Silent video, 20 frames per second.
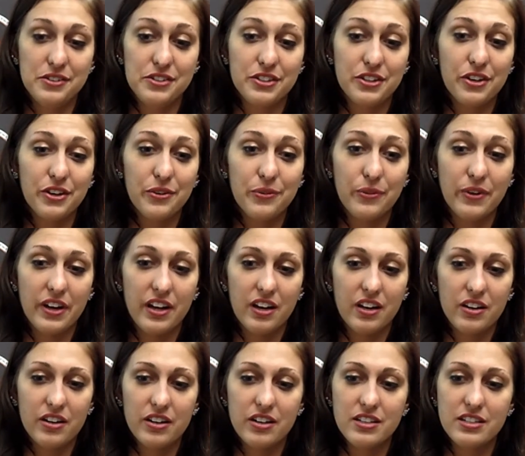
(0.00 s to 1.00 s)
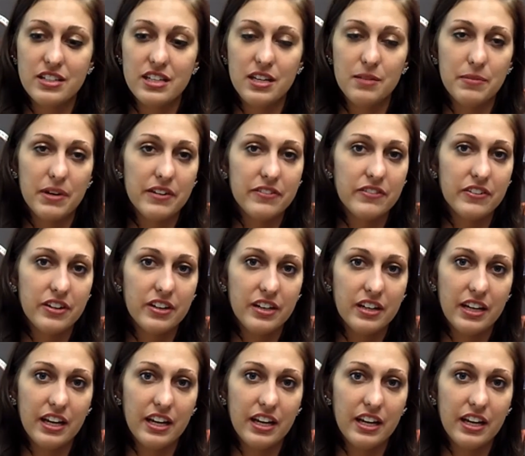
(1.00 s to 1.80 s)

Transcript: It was a good win, a good team effort.